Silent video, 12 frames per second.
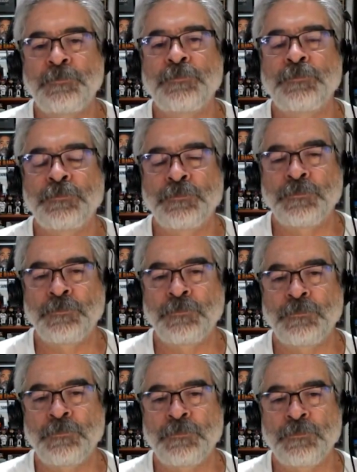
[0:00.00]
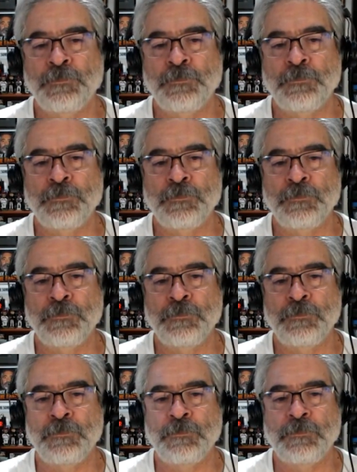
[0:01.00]

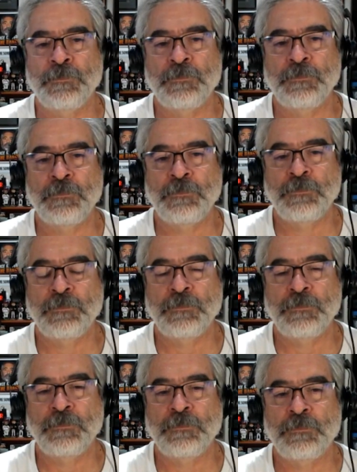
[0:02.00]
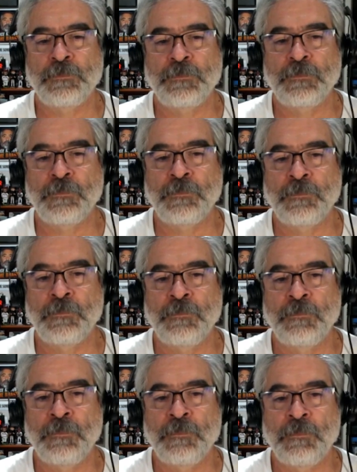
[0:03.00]

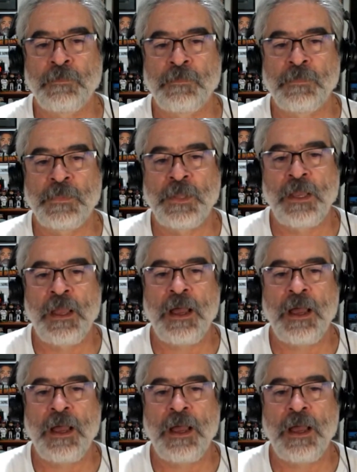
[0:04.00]
(silent)